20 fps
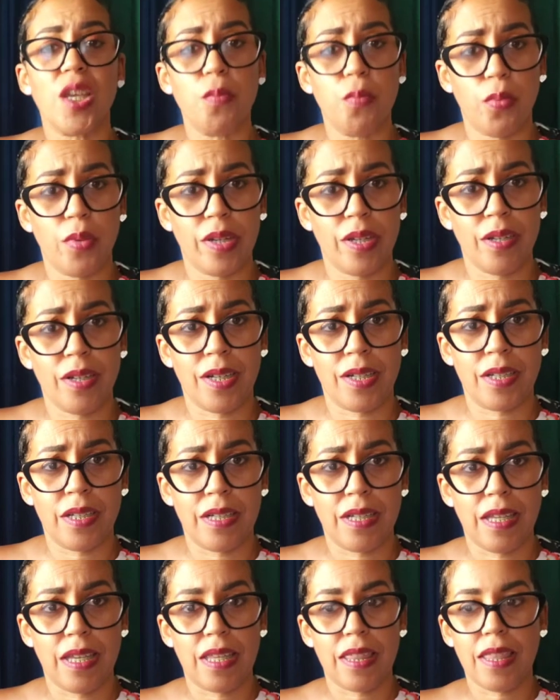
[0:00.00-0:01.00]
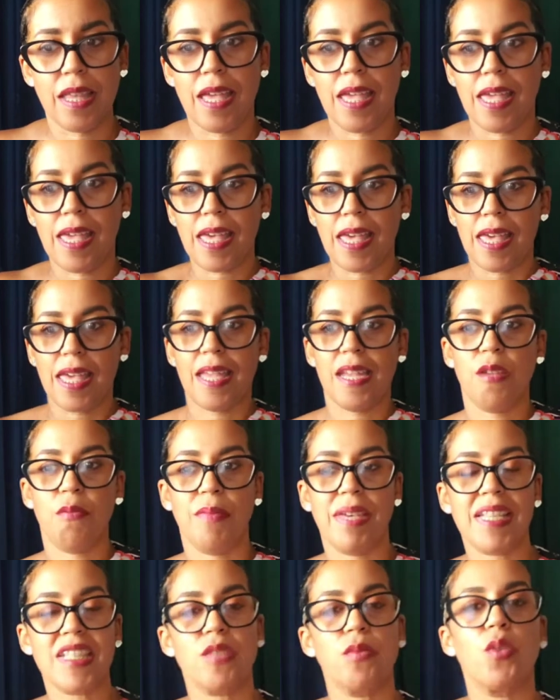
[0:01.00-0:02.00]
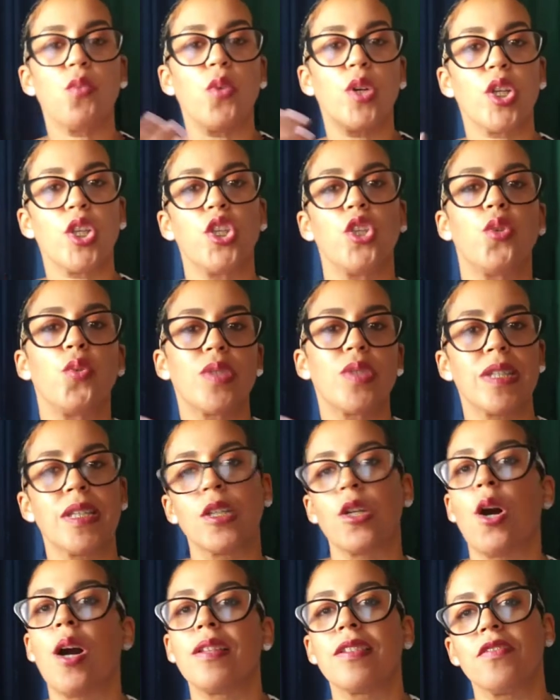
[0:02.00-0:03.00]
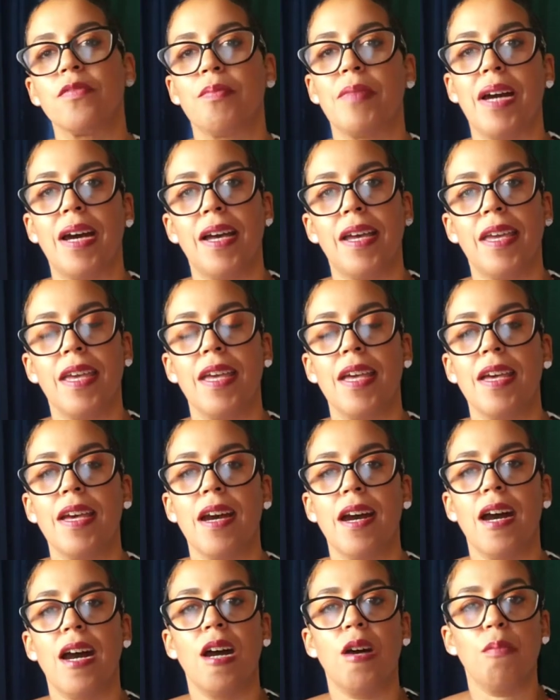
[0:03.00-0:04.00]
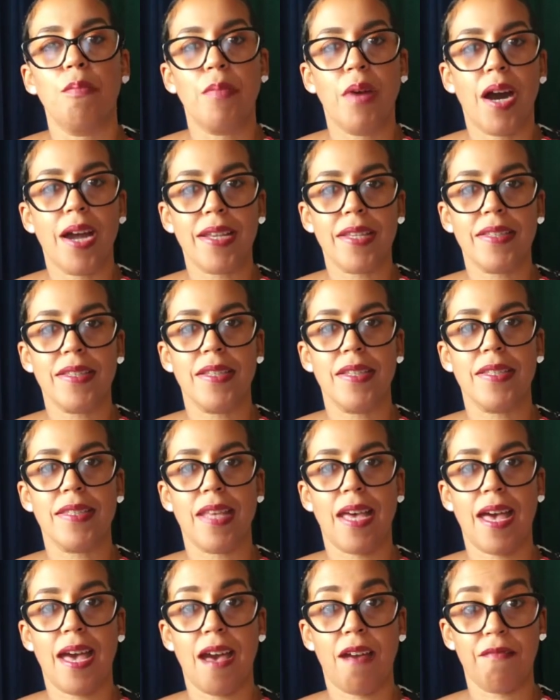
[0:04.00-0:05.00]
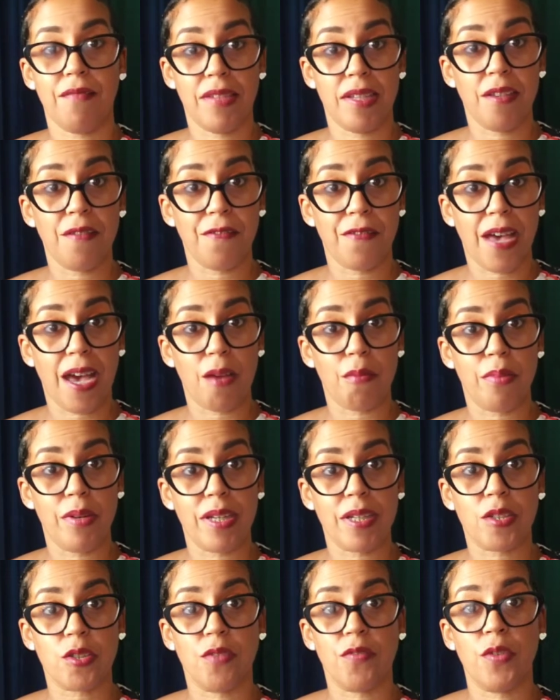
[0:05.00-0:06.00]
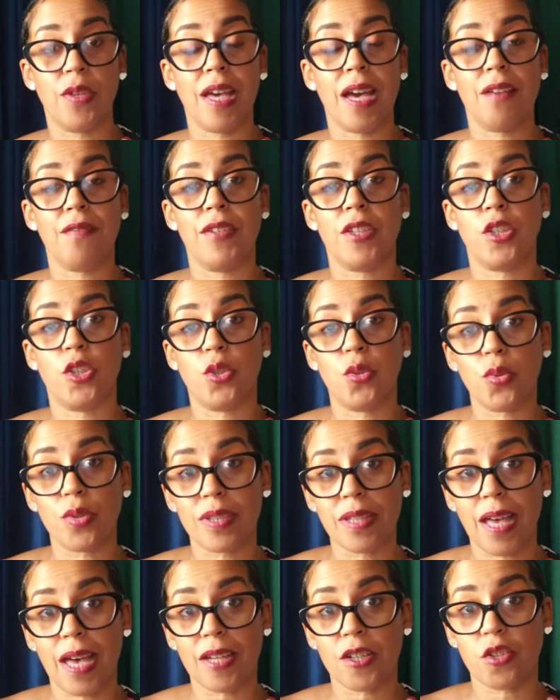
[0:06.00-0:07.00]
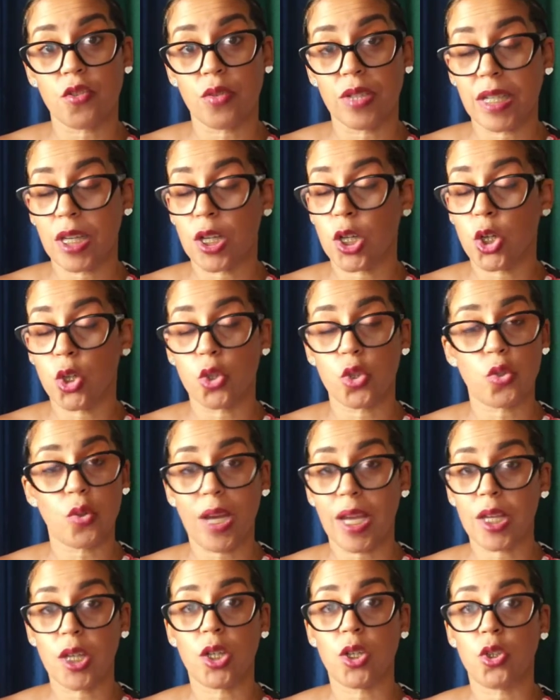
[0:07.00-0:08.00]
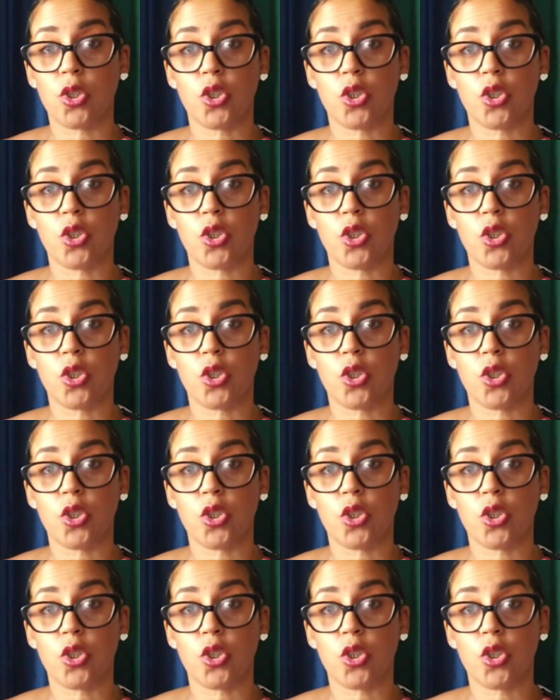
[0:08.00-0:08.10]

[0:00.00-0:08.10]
shapewear underneath, and it makes me want to use it in all of my bodices that have knit fabric. So if you haven't used that trico